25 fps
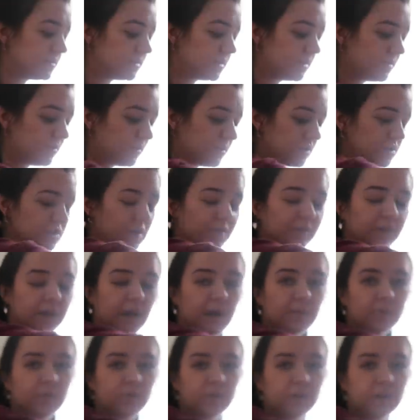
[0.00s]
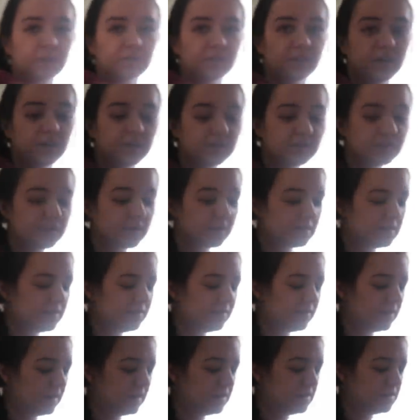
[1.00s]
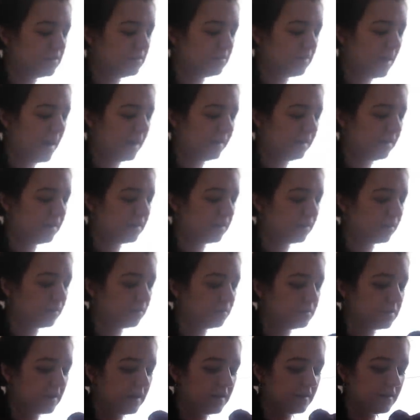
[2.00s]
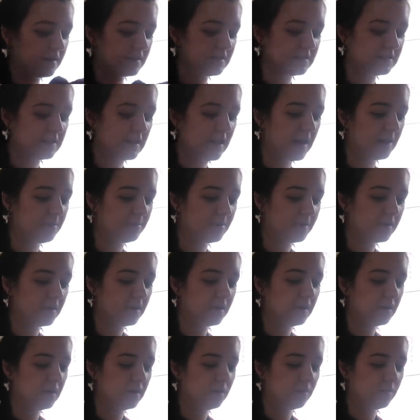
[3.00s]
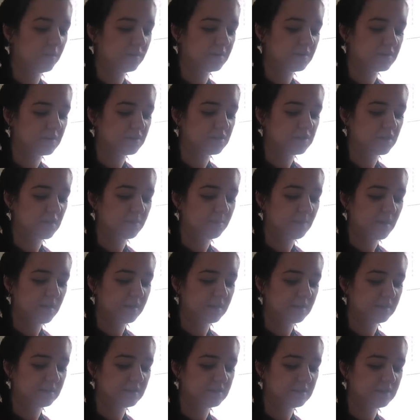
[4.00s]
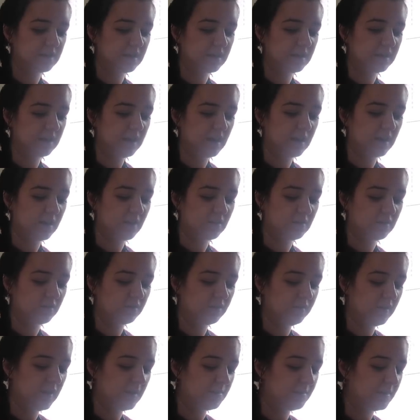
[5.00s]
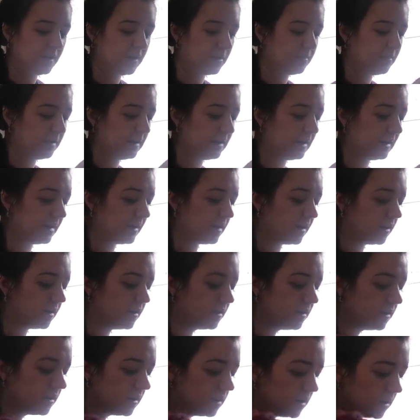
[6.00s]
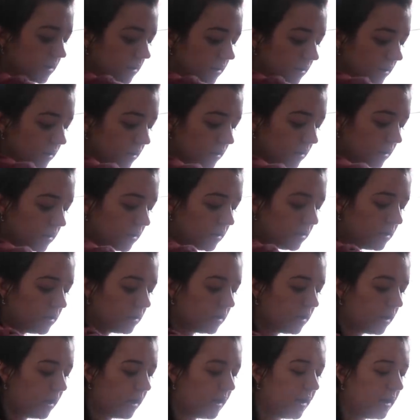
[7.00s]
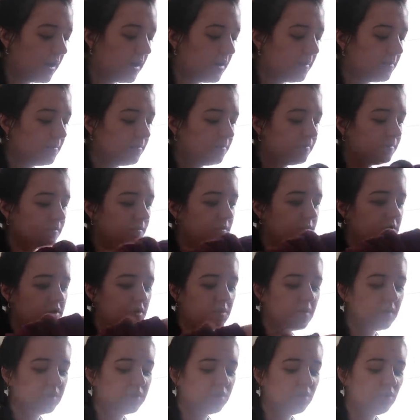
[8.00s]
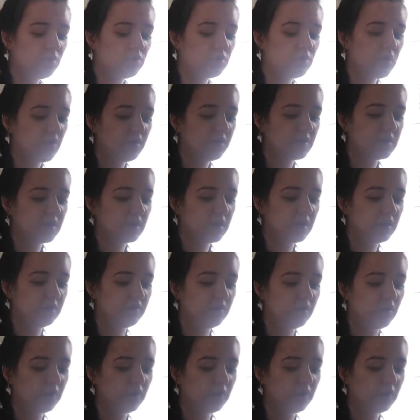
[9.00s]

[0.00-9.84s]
so I didn't want to have a camera in her face, so I didn't really do anything all day. I slept, went to the gym, and then seen our old flatmate Amelia. So I thought rather than like